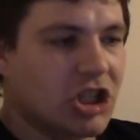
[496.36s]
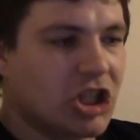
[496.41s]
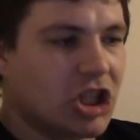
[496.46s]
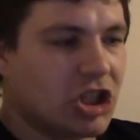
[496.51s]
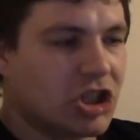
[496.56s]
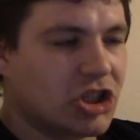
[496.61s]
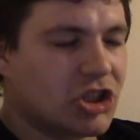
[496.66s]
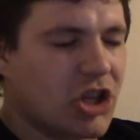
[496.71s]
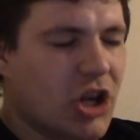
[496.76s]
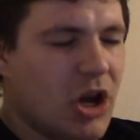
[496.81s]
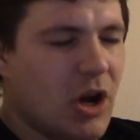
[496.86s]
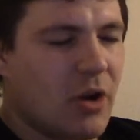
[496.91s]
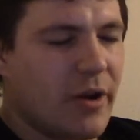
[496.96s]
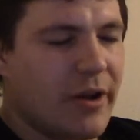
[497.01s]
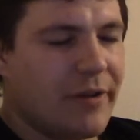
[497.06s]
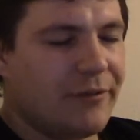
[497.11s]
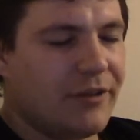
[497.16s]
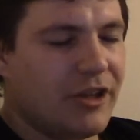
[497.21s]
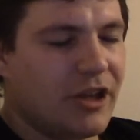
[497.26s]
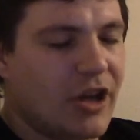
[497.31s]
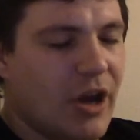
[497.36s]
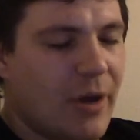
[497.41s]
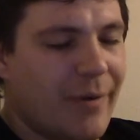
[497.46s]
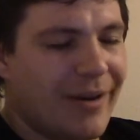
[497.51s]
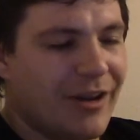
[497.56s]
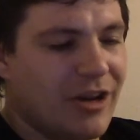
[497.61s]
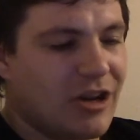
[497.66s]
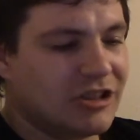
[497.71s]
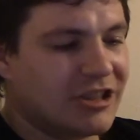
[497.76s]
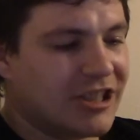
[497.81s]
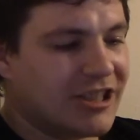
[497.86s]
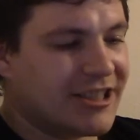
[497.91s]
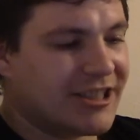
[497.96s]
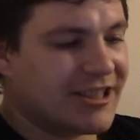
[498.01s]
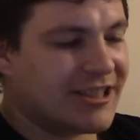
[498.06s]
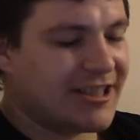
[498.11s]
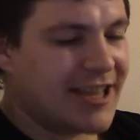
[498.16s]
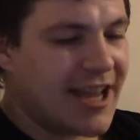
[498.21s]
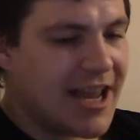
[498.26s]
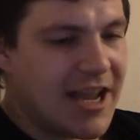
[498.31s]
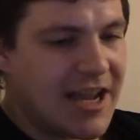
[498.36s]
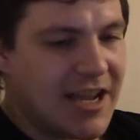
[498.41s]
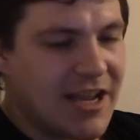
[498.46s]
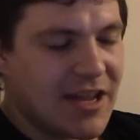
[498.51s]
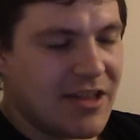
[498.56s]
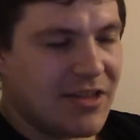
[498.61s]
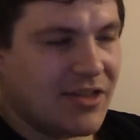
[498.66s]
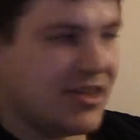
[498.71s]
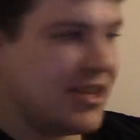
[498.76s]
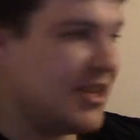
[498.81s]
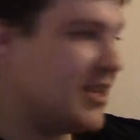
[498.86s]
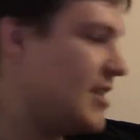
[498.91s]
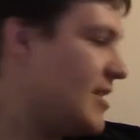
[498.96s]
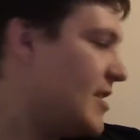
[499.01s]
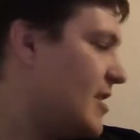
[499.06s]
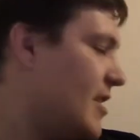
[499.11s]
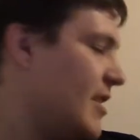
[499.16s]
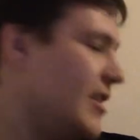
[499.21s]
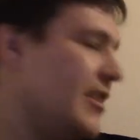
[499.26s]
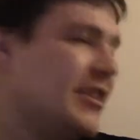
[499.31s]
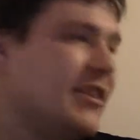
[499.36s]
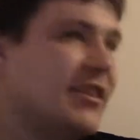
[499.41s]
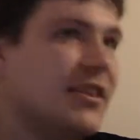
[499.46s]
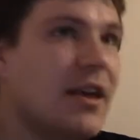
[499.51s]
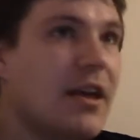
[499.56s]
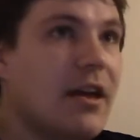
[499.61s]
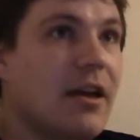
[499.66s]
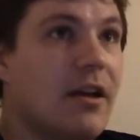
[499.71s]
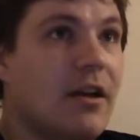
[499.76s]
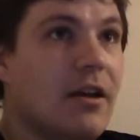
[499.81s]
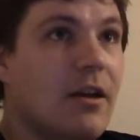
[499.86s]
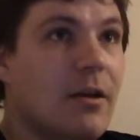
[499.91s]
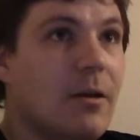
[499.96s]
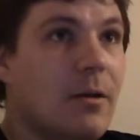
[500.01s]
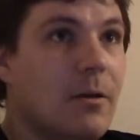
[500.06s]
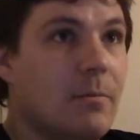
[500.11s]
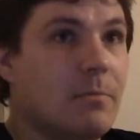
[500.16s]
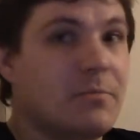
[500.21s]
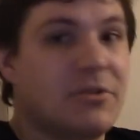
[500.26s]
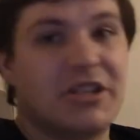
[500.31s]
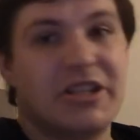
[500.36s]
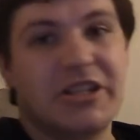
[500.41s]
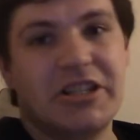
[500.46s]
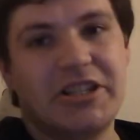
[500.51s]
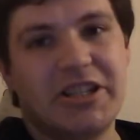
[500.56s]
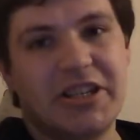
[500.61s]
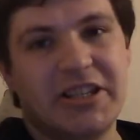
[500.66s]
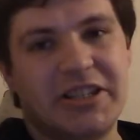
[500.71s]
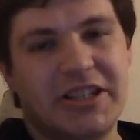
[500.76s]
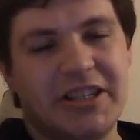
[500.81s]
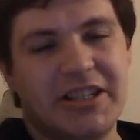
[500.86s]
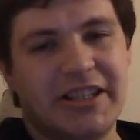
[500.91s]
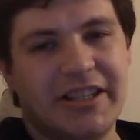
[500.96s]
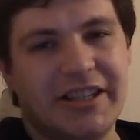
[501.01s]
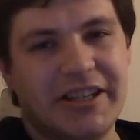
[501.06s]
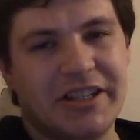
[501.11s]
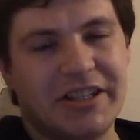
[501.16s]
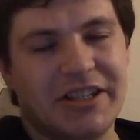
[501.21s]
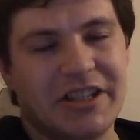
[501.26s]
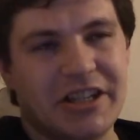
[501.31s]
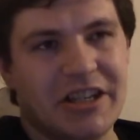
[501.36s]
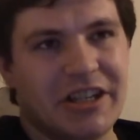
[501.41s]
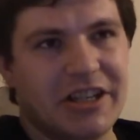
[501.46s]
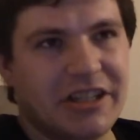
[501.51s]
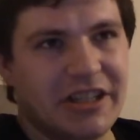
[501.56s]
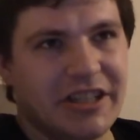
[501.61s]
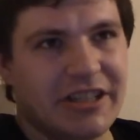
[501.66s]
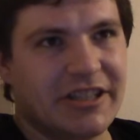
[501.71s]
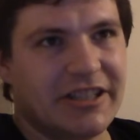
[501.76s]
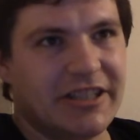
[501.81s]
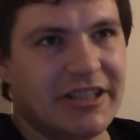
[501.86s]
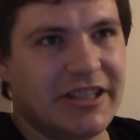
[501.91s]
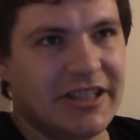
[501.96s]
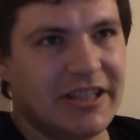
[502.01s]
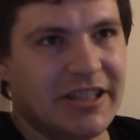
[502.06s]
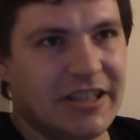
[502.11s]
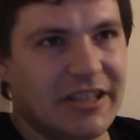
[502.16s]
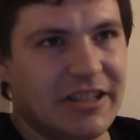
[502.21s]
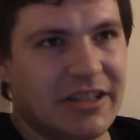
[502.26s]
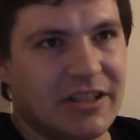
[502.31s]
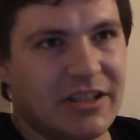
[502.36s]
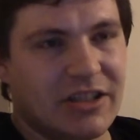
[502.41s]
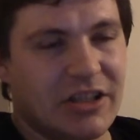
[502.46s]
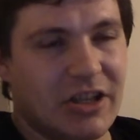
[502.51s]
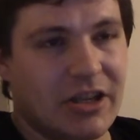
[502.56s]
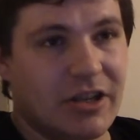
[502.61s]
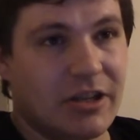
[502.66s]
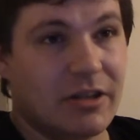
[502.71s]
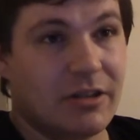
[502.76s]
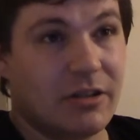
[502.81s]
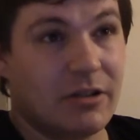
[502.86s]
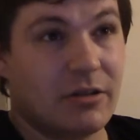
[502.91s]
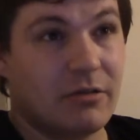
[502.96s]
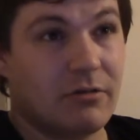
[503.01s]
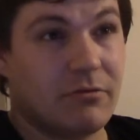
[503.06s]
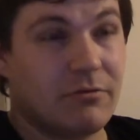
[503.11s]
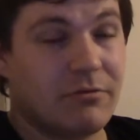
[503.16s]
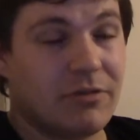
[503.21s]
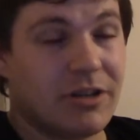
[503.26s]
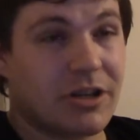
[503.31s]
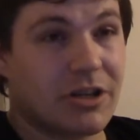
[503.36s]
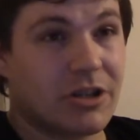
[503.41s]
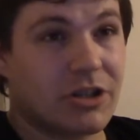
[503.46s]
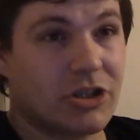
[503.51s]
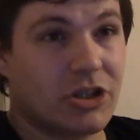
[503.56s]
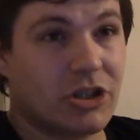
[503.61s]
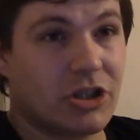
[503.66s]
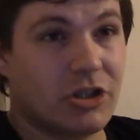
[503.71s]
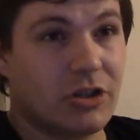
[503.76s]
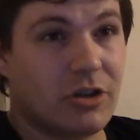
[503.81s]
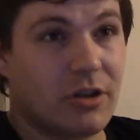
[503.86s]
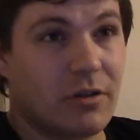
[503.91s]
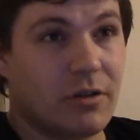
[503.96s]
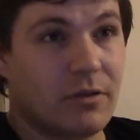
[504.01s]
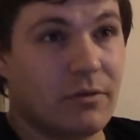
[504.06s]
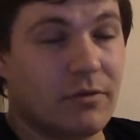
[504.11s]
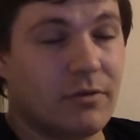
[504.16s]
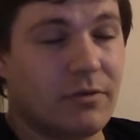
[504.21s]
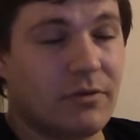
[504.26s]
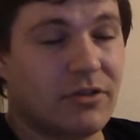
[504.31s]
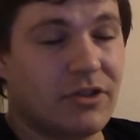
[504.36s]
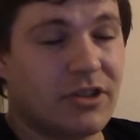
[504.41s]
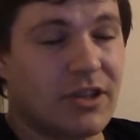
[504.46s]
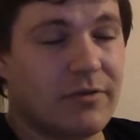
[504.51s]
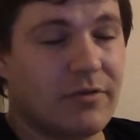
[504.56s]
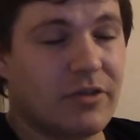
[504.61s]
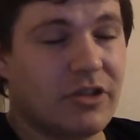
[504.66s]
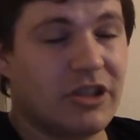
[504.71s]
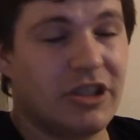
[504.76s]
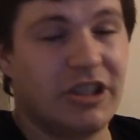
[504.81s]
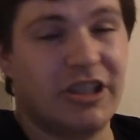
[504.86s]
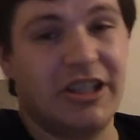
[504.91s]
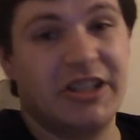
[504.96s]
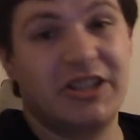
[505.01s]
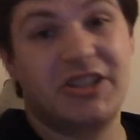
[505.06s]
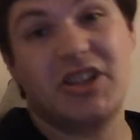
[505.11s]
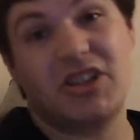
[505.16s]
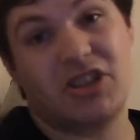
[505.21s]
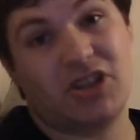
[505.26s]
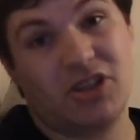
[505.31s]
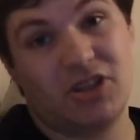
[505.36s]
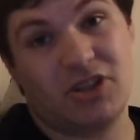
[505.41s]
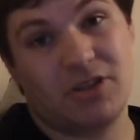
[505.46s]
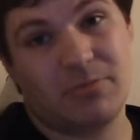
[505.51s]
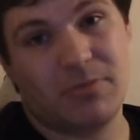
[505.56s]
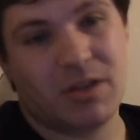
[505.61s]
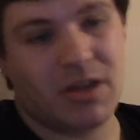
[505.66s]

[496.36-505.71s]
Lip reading: So if you're going on, say, the CCC leader, you need a reaction of 7, you need 6s